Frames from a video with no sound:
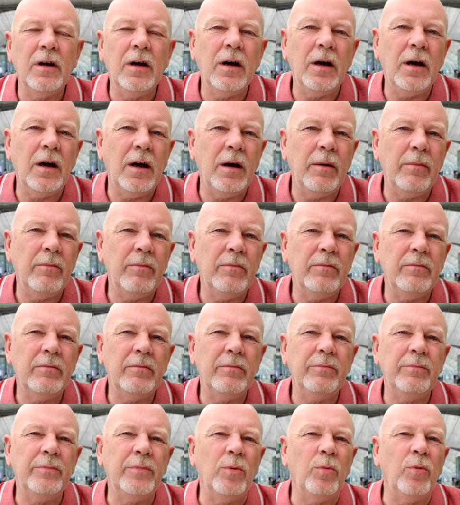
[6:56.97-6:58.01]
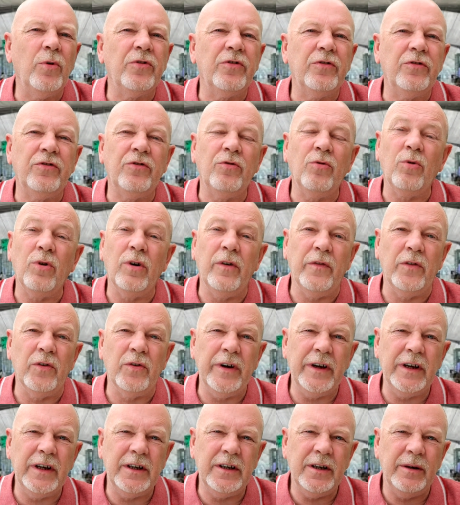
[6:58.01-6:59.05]
but wasn't sure of her
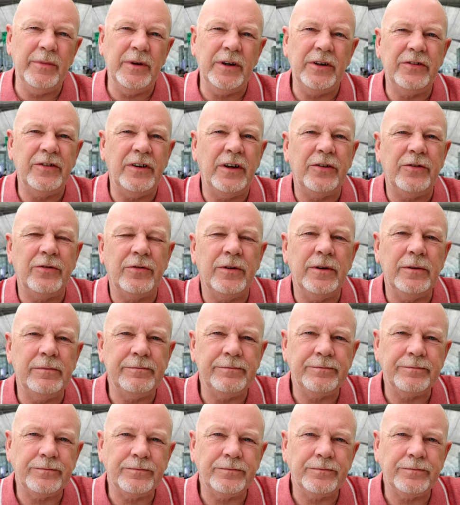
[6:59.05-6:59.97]
income, etc.